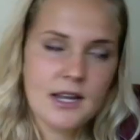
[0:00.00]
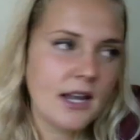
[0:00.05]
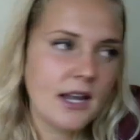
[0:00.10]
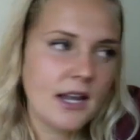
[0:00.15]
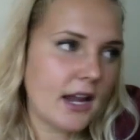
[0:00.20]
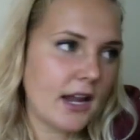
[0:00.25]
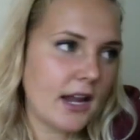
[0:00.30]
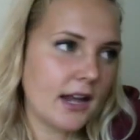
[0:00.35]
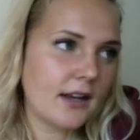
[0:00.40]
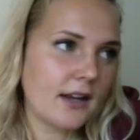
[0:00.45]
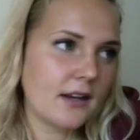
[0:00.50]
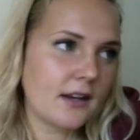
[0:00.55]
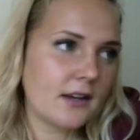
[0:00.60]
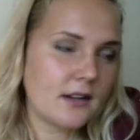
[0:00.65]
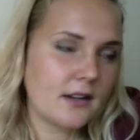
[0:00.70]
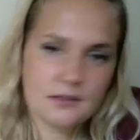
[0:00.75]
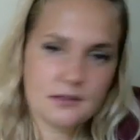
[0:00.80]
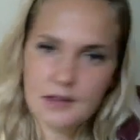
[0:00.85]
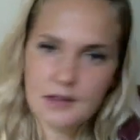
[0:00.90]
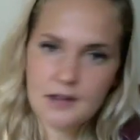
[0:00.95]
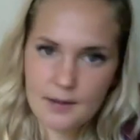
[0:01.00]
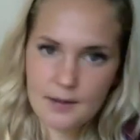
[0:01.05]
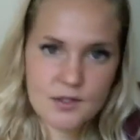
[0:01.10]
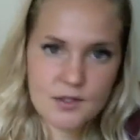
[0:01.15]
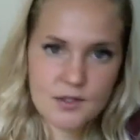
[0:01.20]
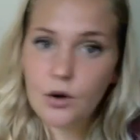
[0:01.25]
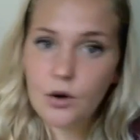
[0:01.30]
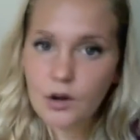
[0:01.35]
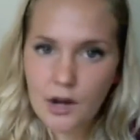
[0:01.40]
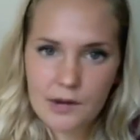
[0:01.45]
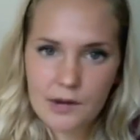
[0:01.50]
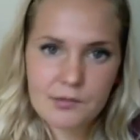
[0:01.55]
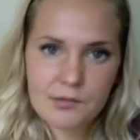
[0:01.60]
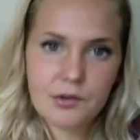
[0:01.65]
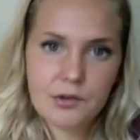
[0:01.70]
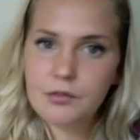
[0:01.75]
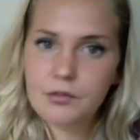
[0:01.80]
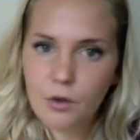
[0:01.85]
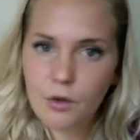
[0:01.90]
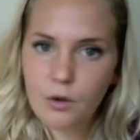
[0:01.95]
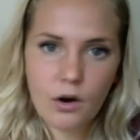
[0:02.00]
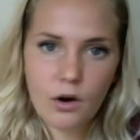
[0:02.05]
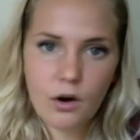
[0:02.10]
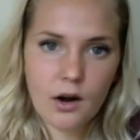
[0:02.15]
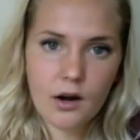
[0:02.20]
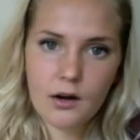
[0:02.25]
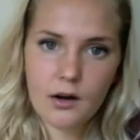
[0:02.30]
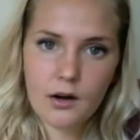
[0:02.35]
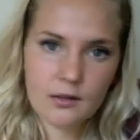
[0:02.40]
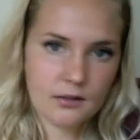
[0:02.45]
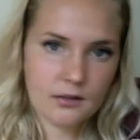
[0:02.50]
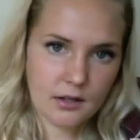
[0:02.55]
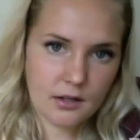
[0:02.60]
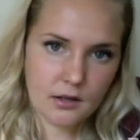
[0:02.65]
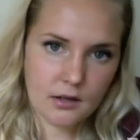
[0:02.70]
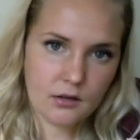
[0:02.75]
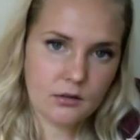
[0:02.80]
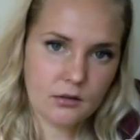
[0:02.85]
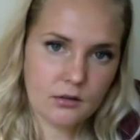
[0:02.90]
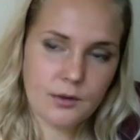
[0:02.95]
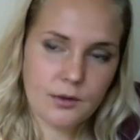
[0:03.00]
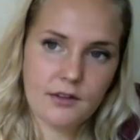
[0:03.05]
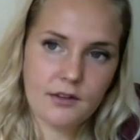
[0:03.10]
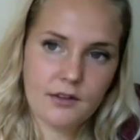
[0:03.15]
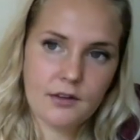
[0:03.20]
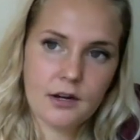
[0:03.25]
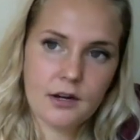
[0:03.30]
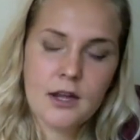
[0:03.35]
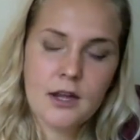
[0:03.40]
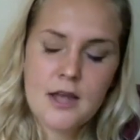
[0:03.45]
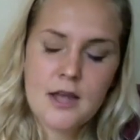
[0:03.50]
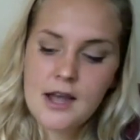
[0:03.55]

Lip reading: And I'm so grateful for, whatever.